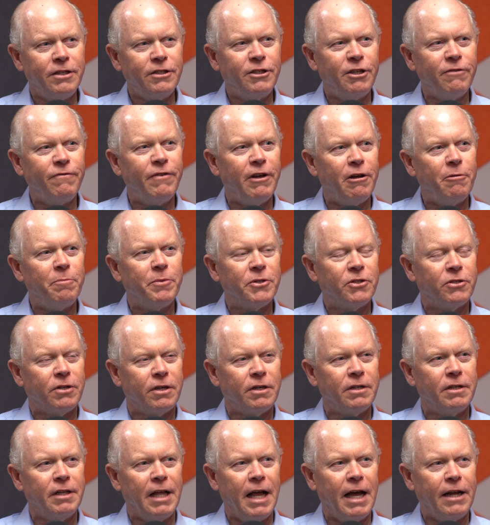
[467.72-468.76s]
you develop a
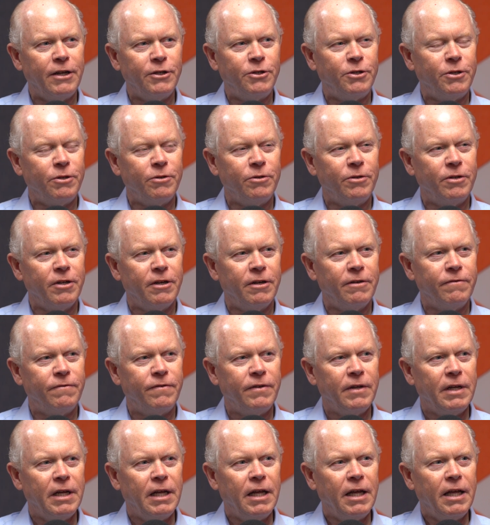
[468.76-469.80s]
certain attitude of
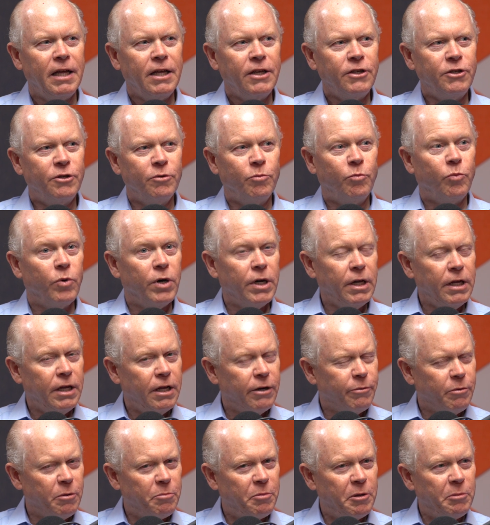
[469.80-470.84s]
you want to
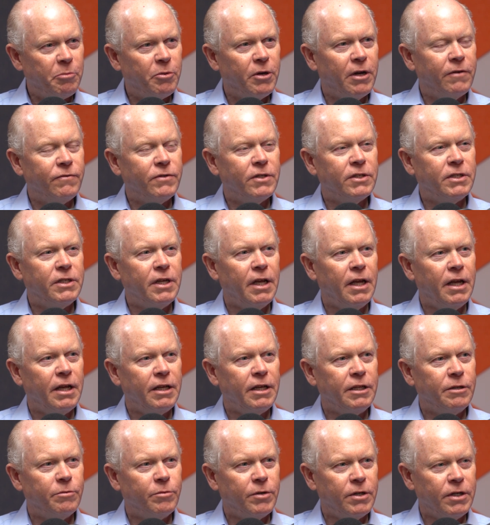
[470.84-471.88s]
hear what people have to say,
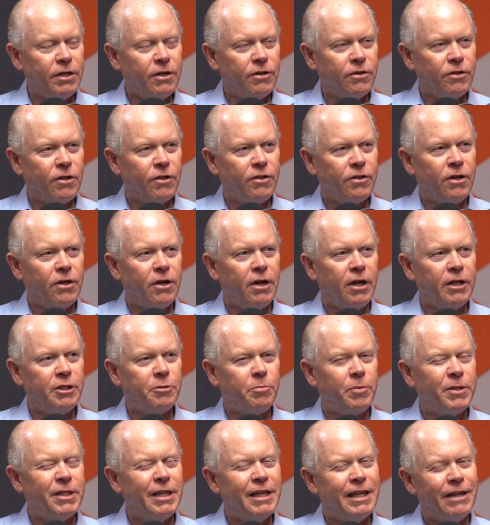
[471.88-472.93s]
you want to hear the thoughts,
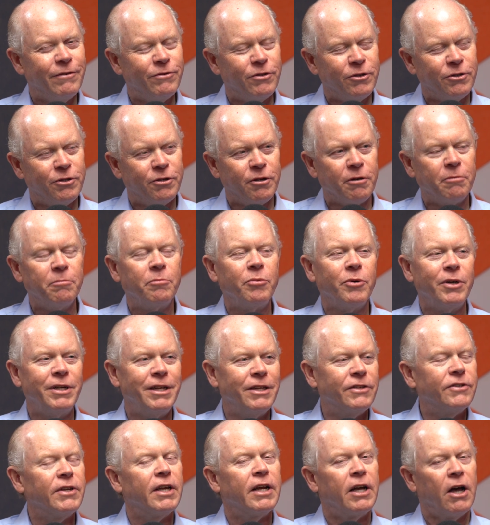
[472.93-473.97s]
but then after a certain point,
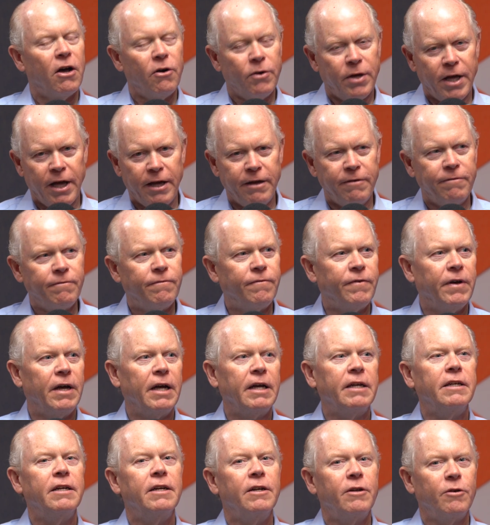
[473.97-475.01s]
it's like, okay,
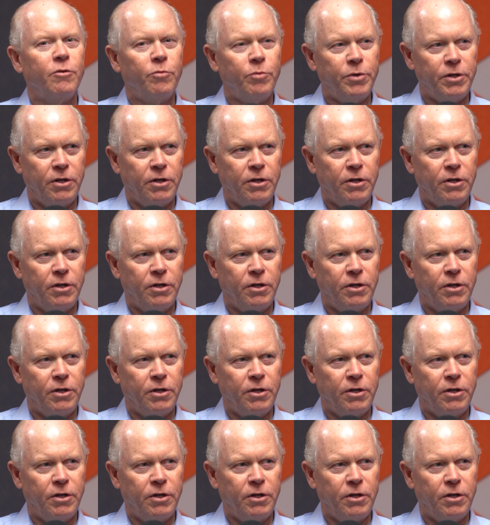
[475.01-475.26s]
fine, we